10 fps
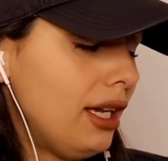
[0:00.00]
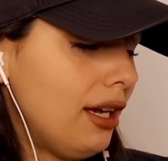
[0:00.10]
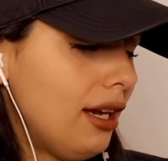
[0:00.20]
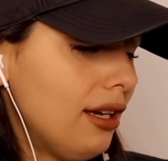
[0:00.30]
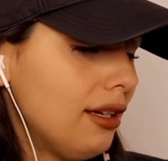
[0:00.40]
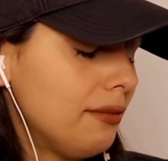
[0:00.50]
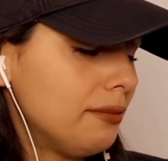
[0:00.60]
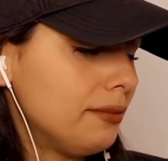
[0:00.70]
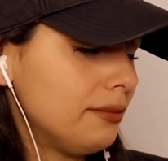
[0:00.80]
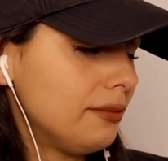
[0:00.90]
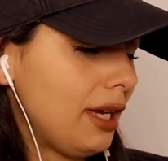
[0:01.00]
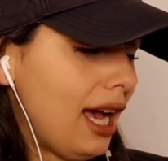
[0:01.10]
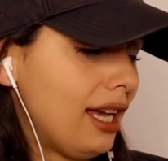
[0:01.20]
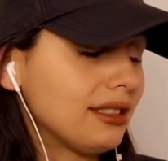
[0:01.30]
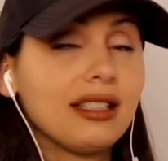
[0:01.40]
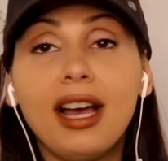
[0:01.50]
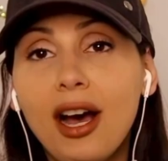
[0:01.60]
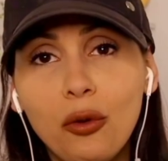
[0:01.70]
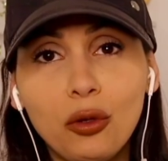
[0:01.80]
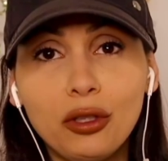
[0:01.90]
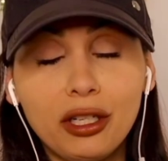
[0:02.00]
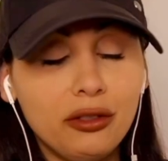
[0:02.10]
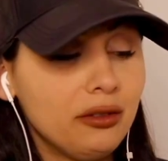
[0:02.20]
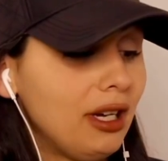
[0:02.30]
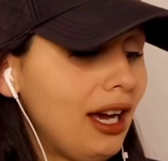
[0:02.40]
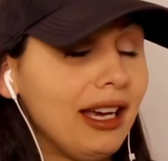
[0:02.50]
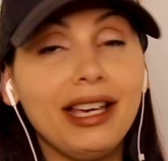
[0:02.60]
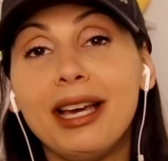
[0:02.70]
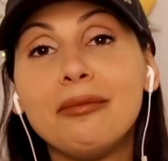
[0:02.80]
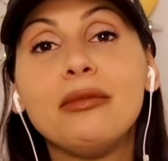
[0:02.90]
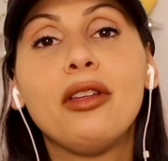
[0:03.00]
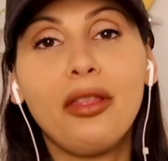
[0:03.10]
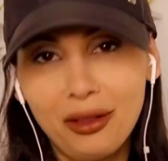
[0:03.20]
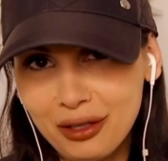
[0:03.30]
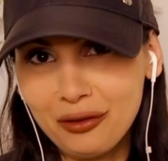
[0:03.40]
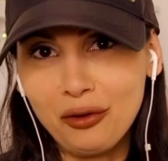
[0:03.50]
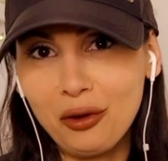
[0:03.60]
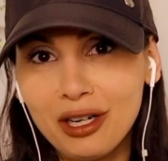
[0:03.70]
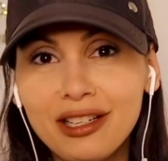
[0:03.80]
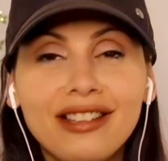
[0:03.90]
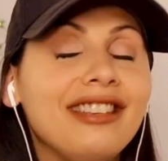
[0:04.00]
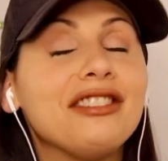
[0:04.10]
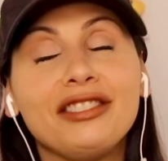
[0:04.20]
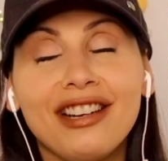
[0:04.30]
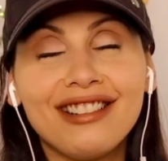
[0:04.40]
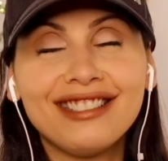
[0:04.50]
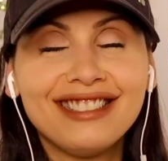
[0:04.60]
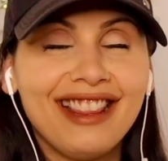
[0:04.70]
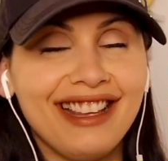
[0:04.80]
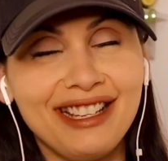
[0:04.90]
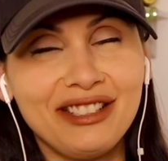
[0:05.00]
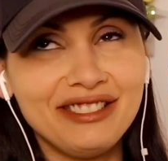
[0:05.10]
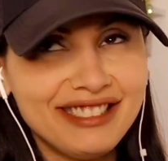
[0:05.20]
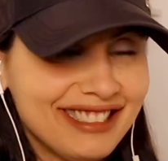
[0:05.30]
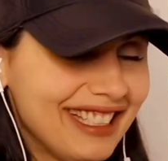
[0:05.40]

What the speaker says: asked, how old are you? I am 34 years young. Thank you.